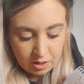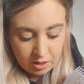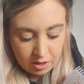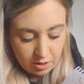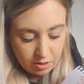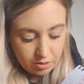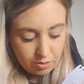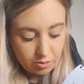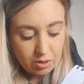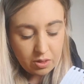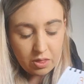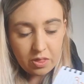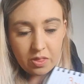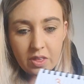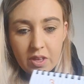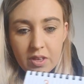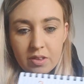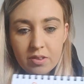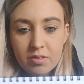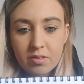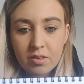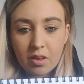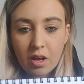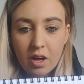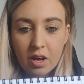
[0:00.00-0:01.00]
So on
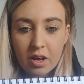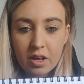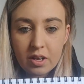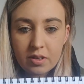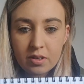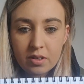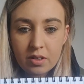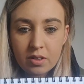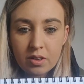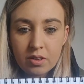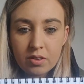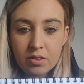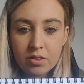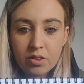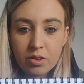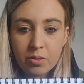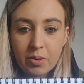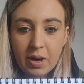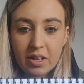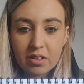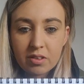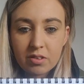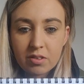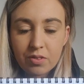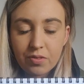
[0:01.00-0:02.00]
this side,
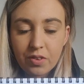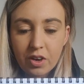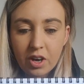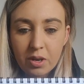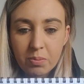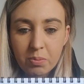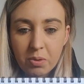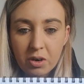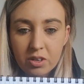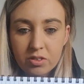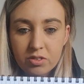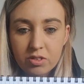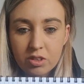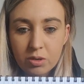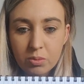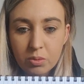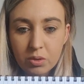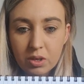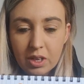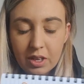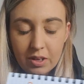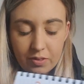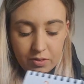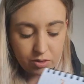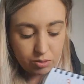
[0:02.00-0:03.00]
2x divided by 2 will
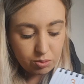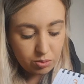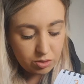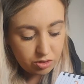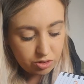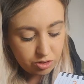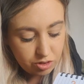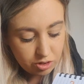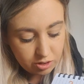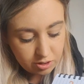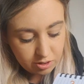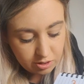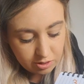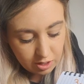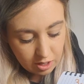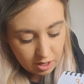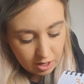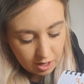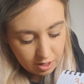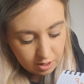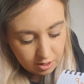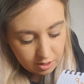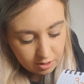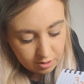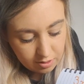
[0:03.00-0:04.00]
leave us with just an
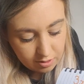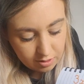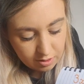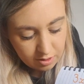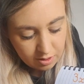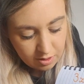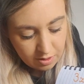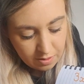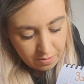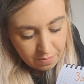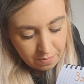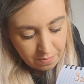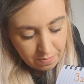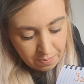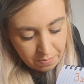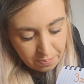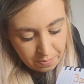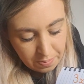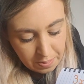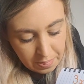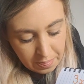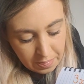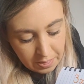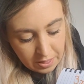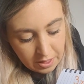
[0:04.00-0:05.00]
x.
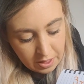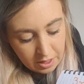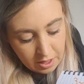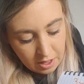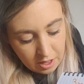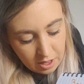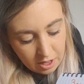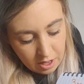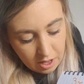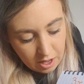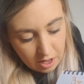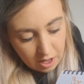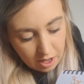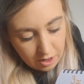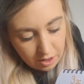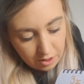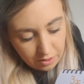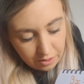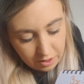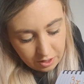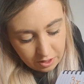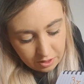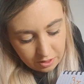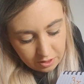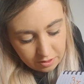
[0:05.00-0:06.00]
And on
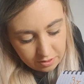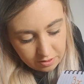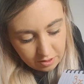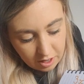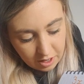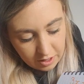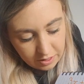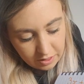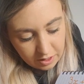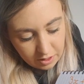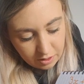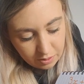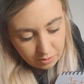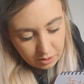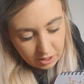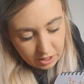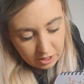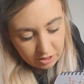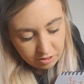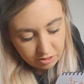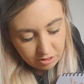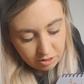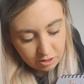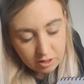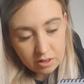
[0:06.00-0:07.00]
the other side of the
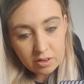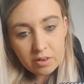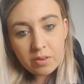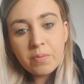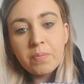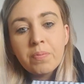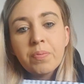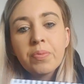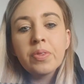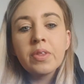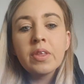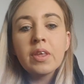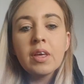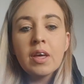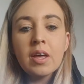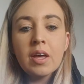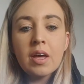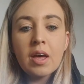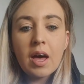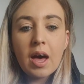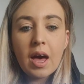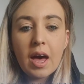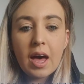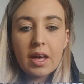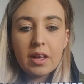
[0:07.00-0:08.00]
equation,
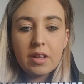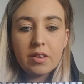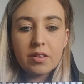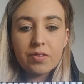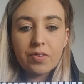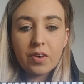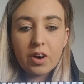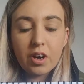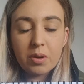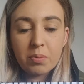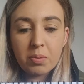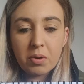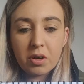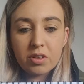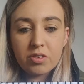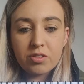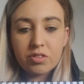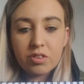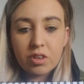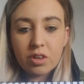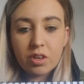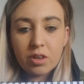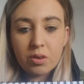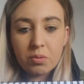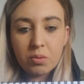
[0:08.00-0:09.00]
8 divided by
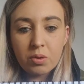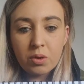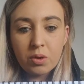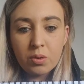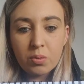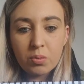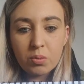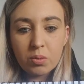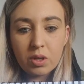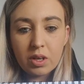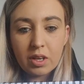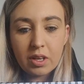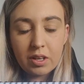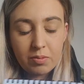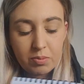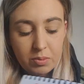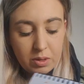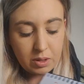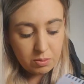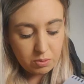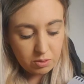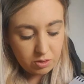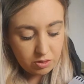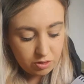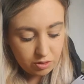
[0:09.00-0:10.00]
2 will leave me
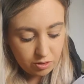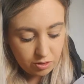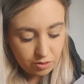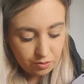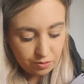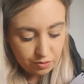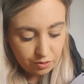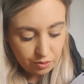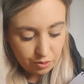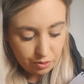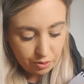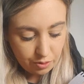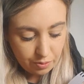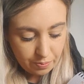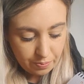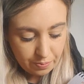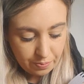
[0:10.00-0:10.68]
with just 4.